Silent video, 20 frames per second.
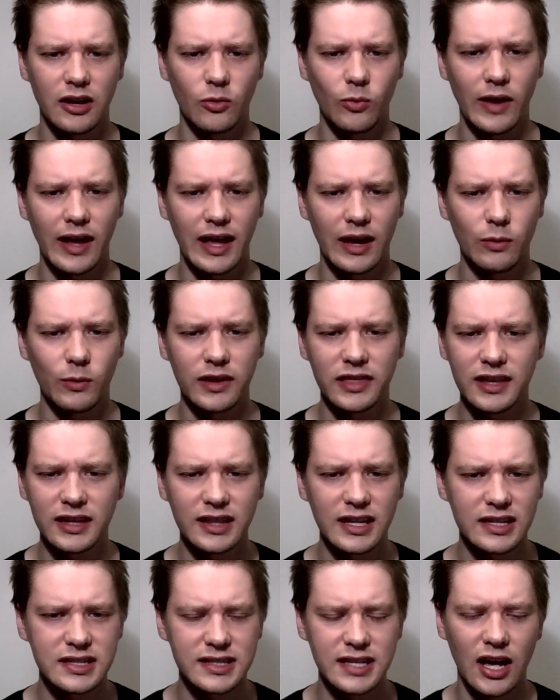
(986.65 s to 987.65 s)
Where
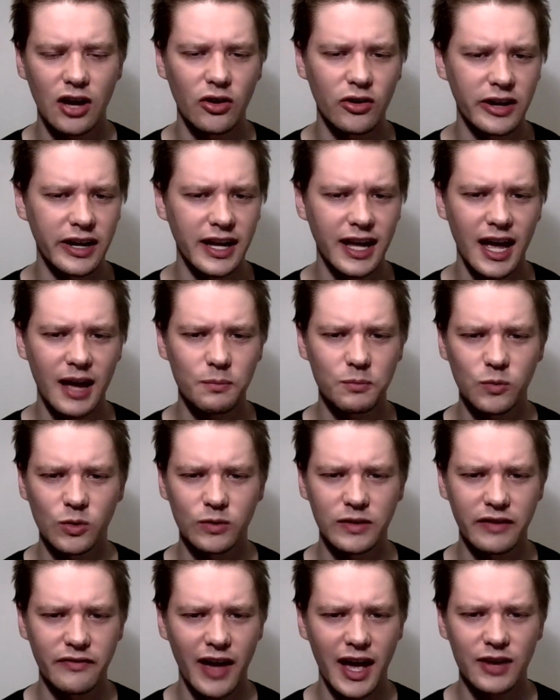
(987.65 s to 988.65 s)
within the salary cap,
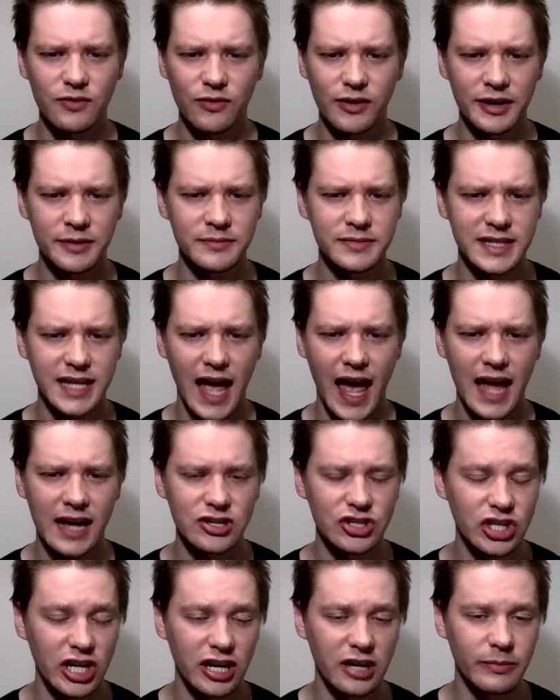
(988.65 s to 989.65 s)
well, they've had room to
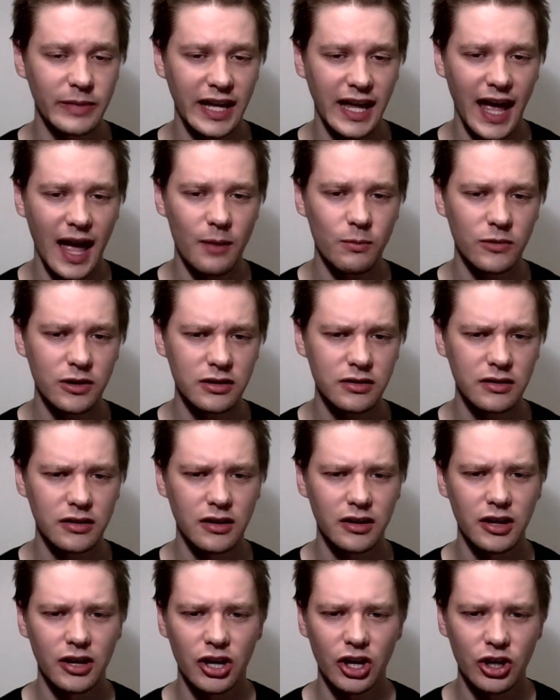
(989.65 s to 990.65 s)
add Jeremy Cameron,
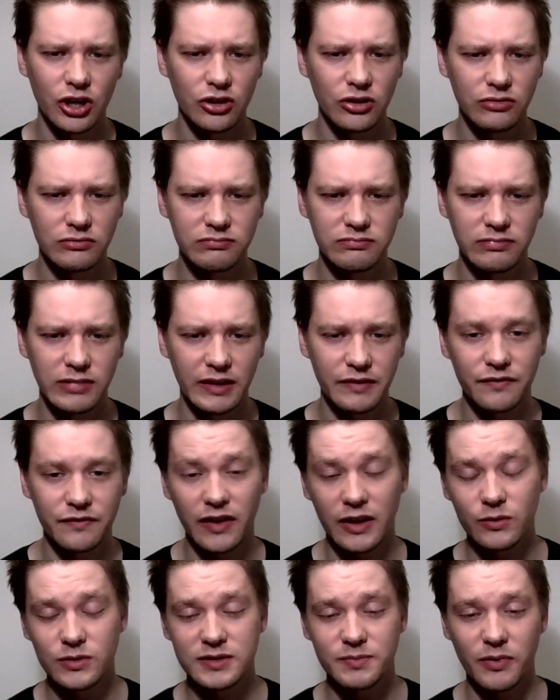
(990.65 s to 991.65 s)
who, if
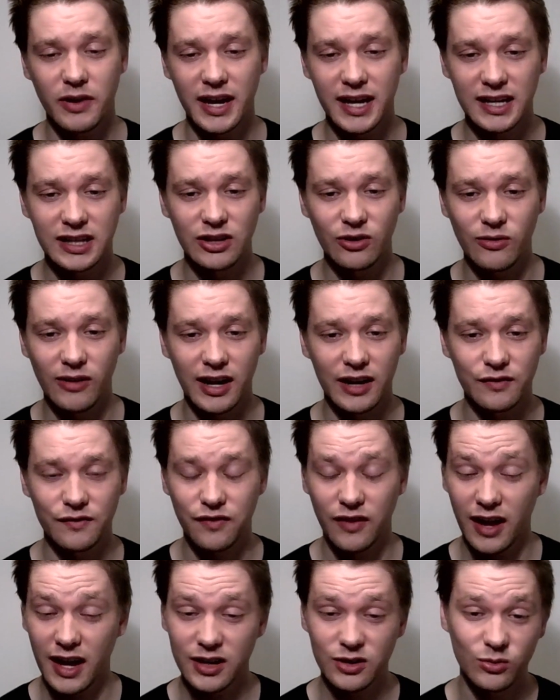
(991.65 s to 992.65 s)
he was playing in the grand
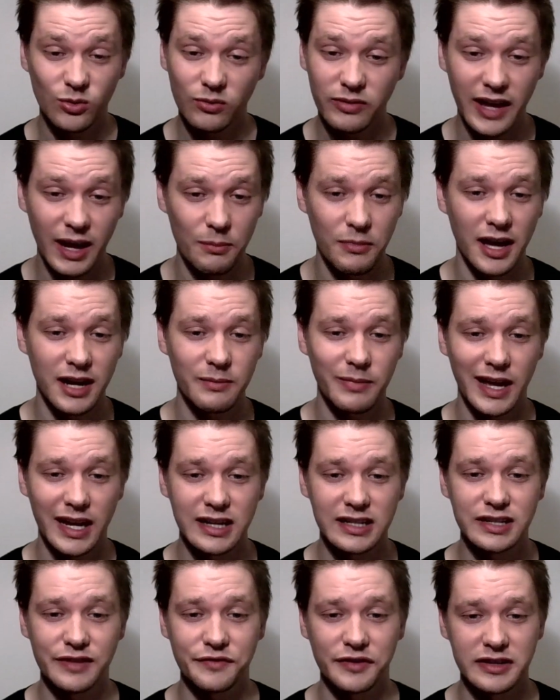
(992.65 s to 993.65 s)
final, well, that might have been
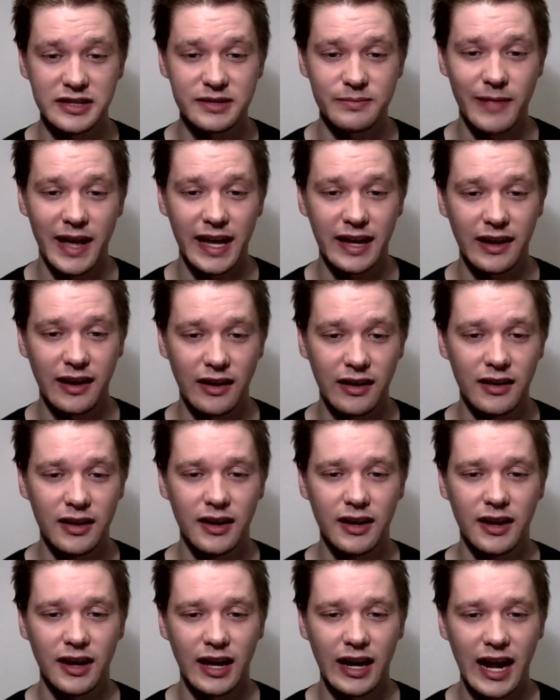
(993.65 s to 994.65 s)
a difference maker
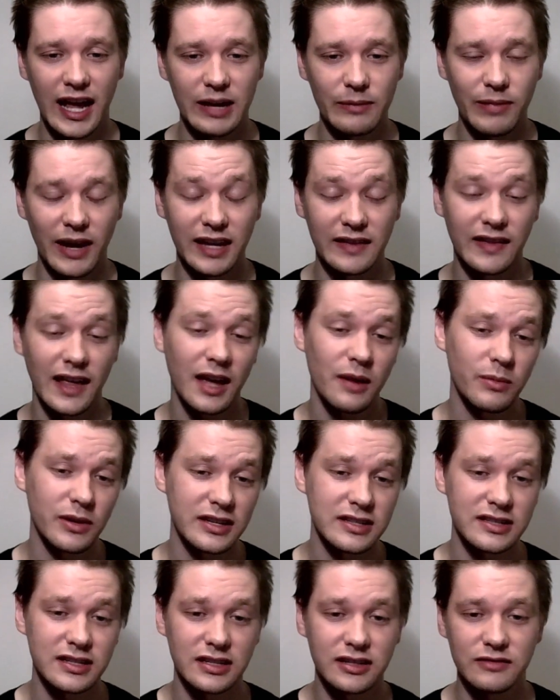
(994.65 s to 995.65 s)
had he been there,
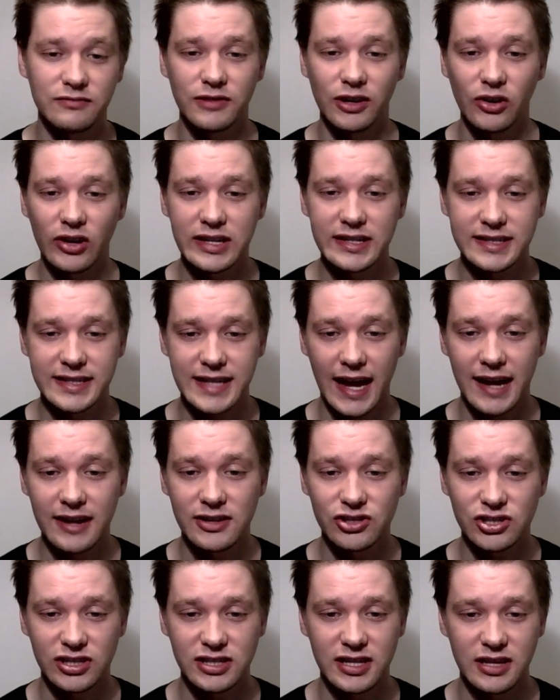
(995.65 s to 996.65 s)
because it had released
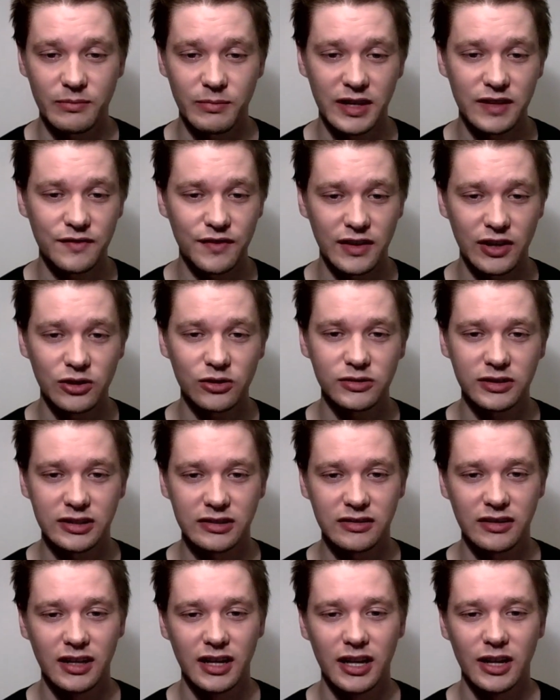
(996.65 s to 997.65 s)
danger to the midfield
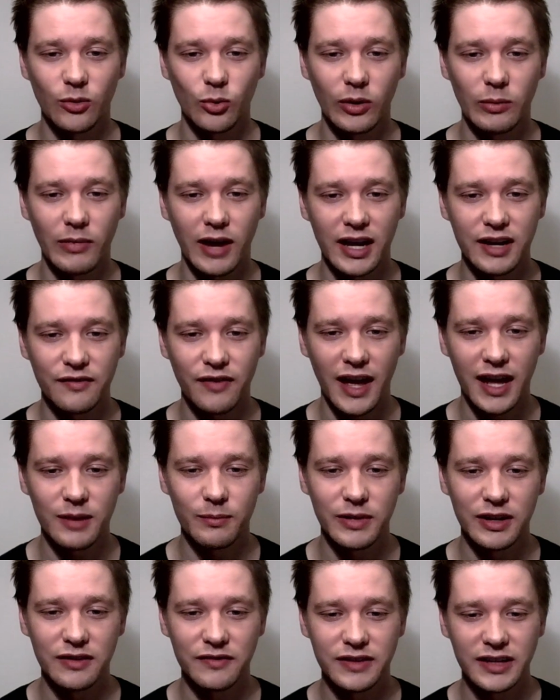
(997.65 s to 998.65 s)
and we might have had a
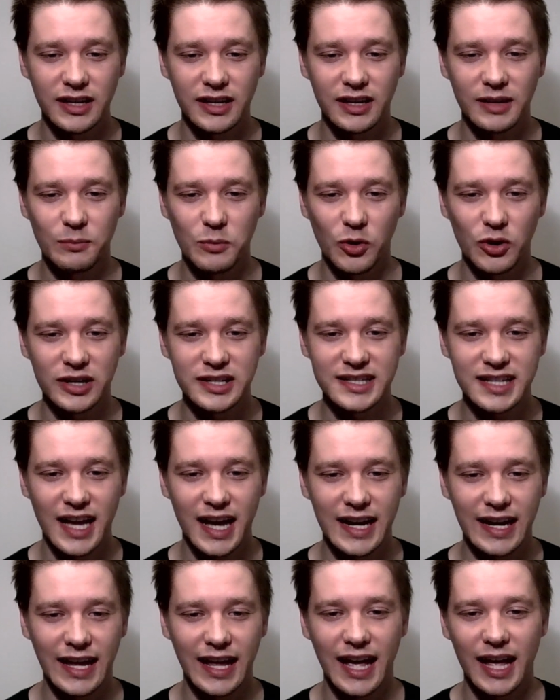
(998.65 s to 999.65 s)
bit of a more
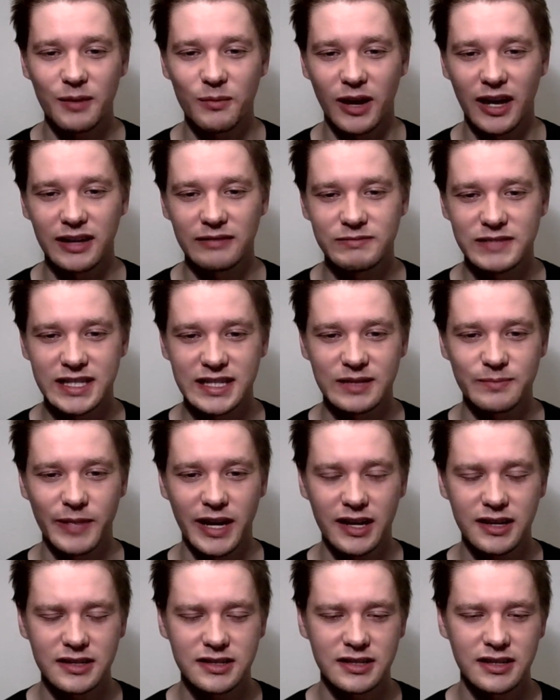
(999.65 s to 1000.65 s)
exciting game, I
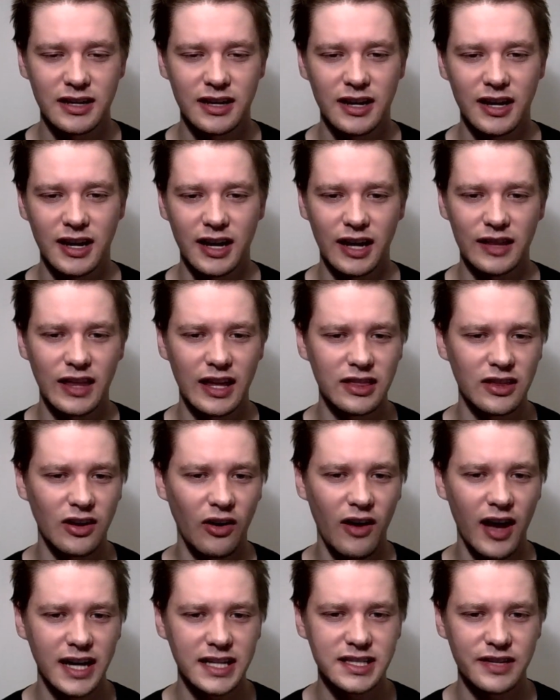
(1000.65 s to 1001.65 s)
suspect. And then the
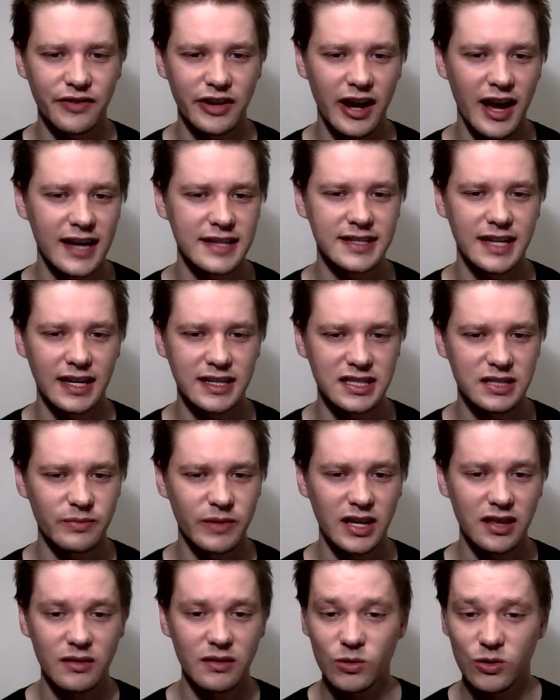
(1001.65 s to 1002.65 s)
likes of an Isaac
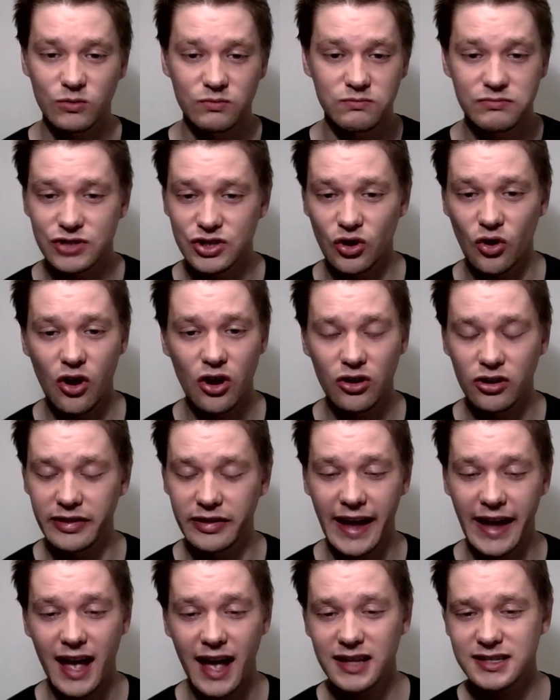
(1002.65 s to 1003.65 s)
Smith, well, Geelong on
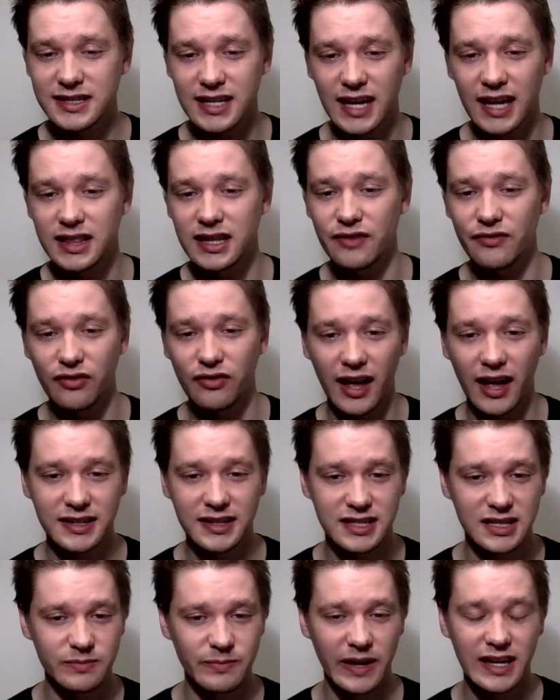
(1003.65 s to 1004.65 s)
the outside, they've
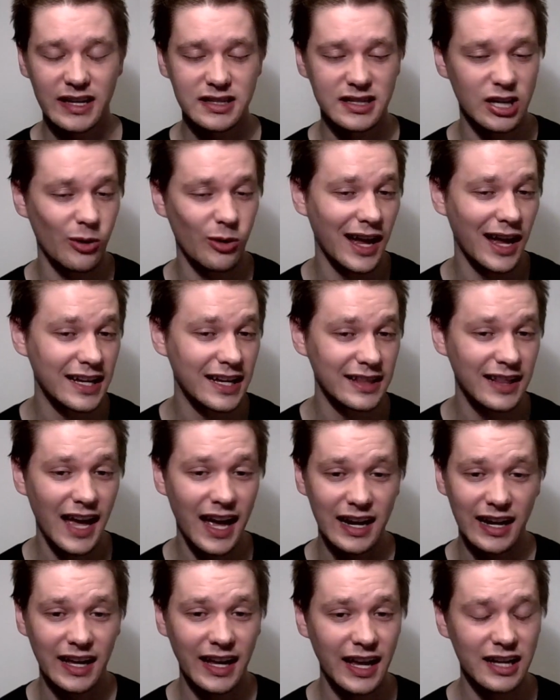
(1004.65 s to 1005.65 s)
lacked speed, so adding
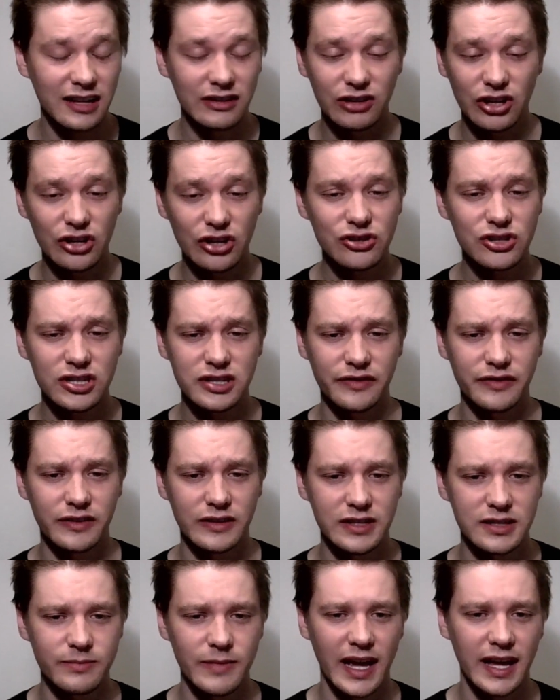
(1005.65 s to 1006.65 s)
that, again, huge
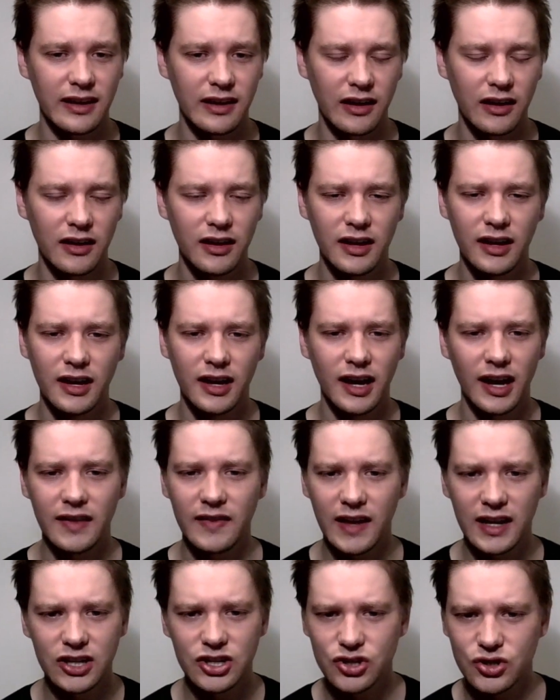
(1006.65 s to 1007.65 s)
difference maker. And
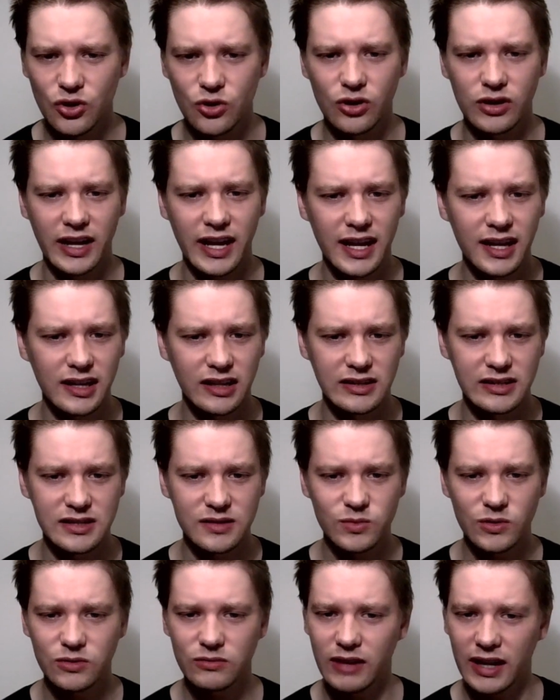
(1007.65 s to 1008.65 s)
then a Sean
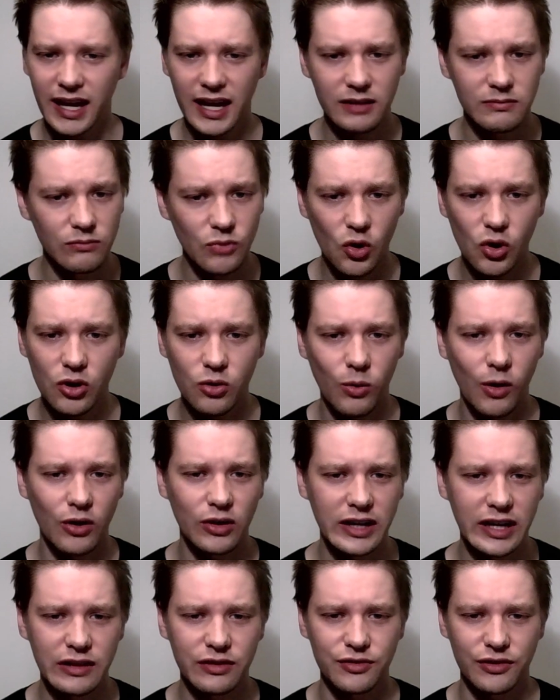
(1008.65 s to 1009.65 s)
Higgins, well, again, more
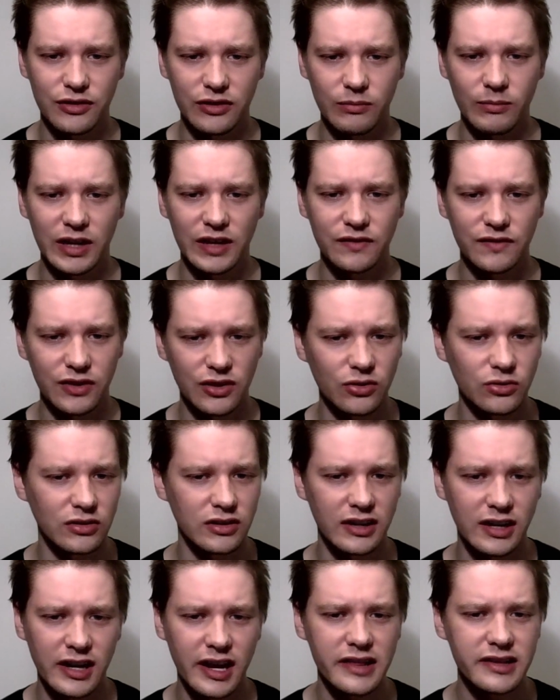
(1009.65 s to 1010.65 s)
quality through the midfield
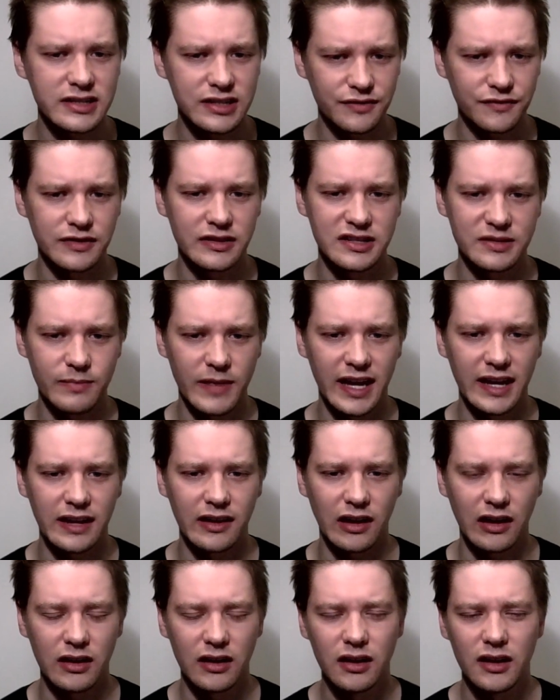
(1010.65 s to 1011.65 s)
and another difference
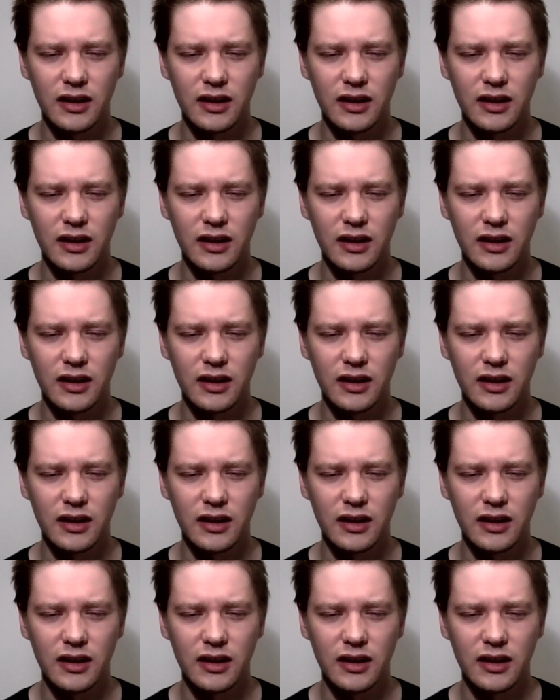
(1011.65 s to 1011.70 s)
maker.